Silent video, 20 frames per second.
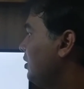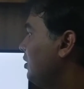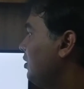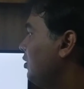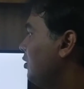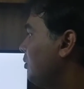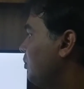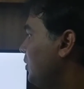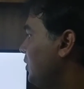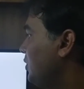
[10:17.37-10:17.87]

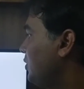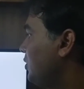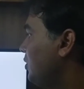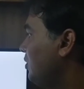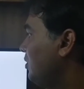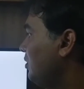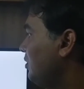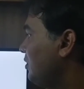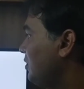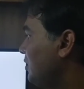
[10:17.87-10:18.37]
or
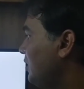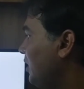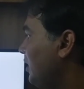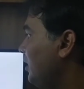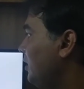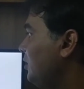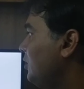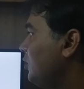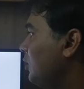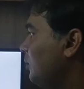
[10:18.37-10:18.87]
person,
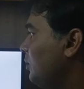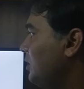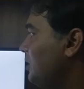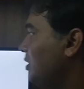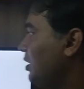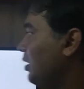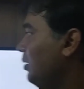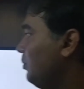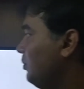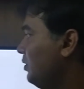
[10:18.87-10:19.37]
saints of
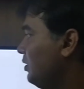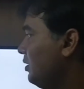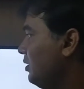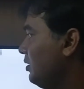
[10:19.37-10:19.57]
Islam.